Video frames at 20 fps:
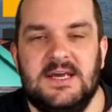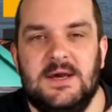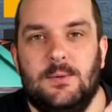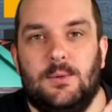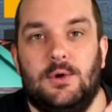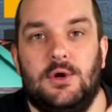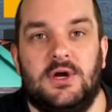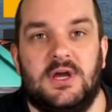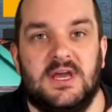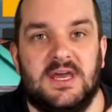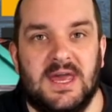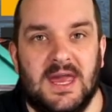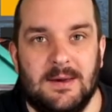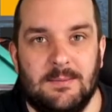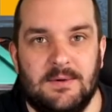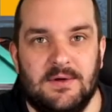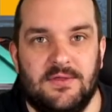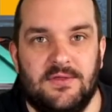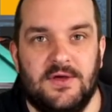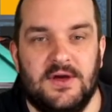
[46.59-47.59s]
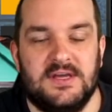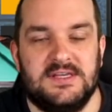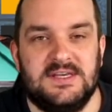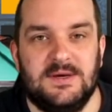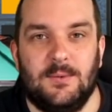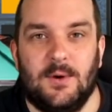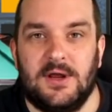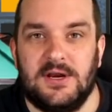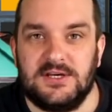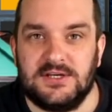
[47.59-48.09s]
We'll look at game week
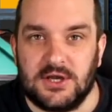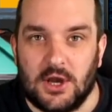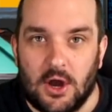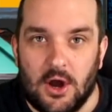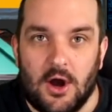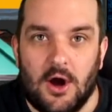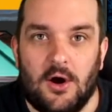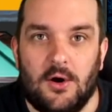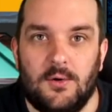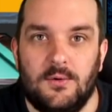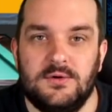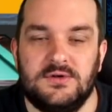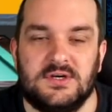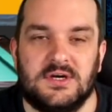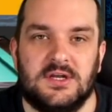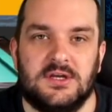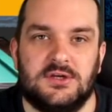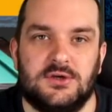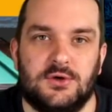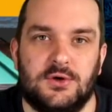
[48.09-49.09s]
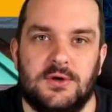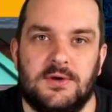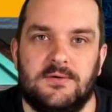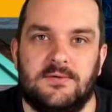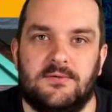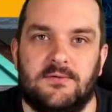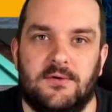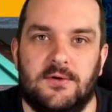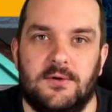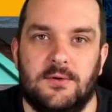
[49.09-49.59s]
31 as a whole. So I'm going to talk you
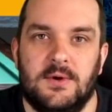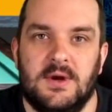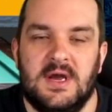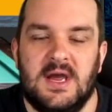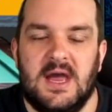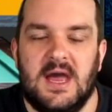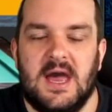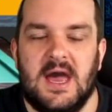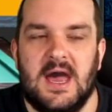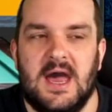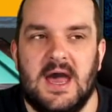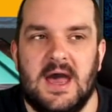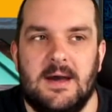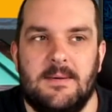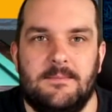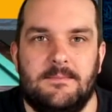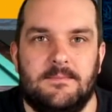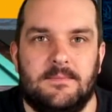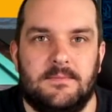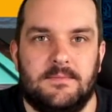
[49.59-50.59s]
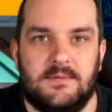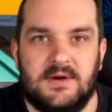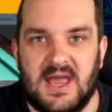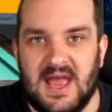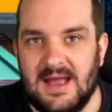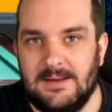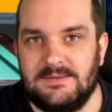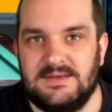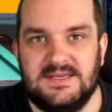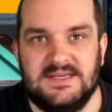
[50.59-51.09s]
through
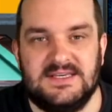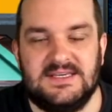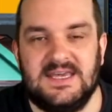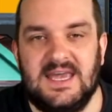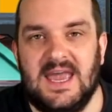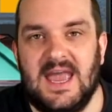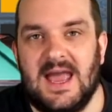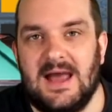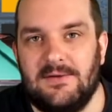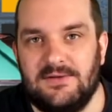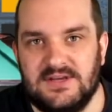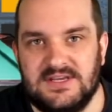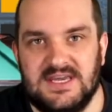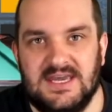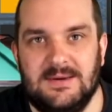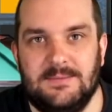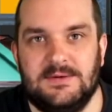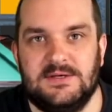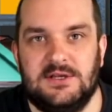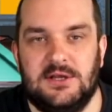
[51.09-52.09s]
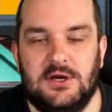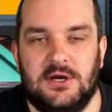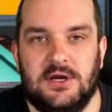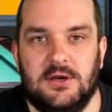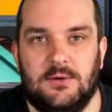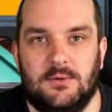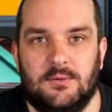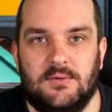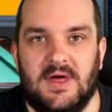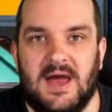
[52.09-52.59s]
captaincy, how the team is
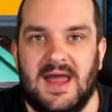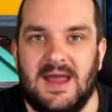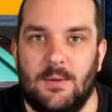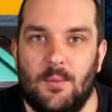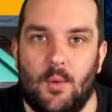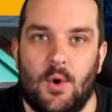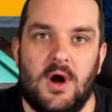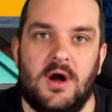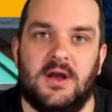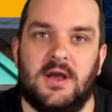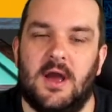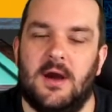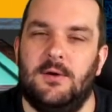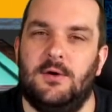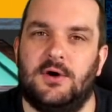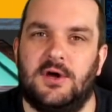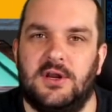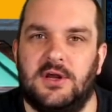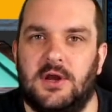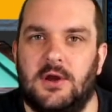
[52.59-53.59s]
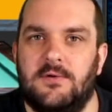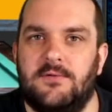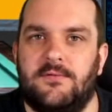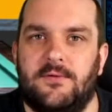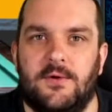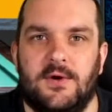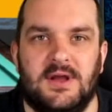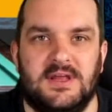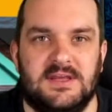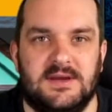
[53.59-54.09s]
looking, all that in one go. I'm not going to go
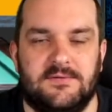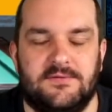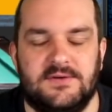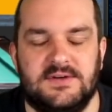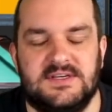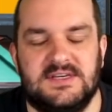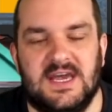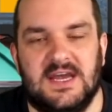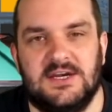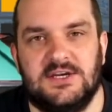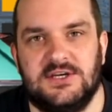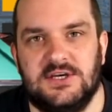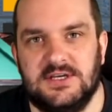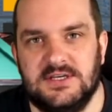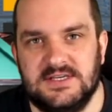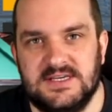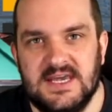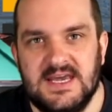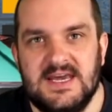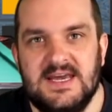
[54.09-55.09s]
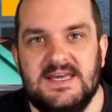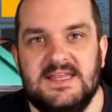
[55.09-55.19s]
through it in different sections.